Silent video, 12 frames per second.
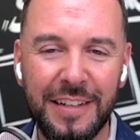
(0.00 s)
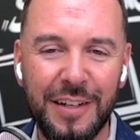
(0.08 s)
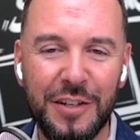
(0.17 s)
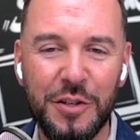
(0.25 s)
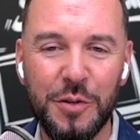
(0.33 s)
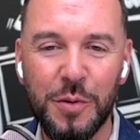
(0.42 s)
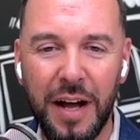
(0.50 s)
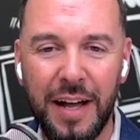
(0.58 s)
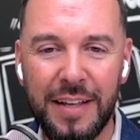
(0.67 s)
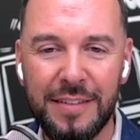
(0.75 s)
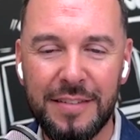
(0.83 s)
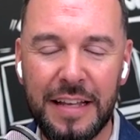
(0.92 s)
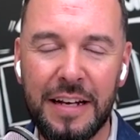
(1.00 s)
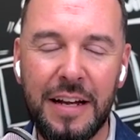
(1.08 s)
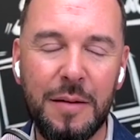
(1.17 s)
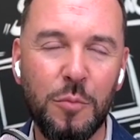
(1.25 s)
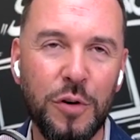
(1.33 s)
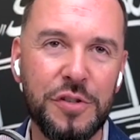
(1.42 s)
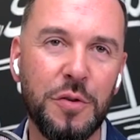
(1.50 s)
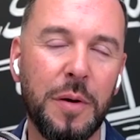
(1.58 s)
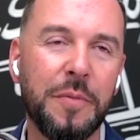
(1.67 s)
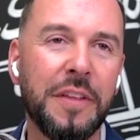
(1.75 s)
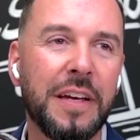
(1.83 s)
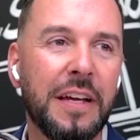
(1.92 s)
you guys? And more so,
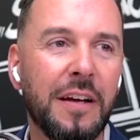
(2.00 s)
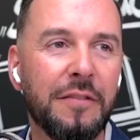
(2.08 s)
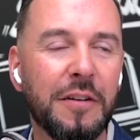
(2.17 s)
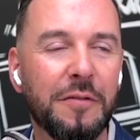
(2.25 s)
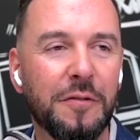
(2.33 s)
I'm thinking of it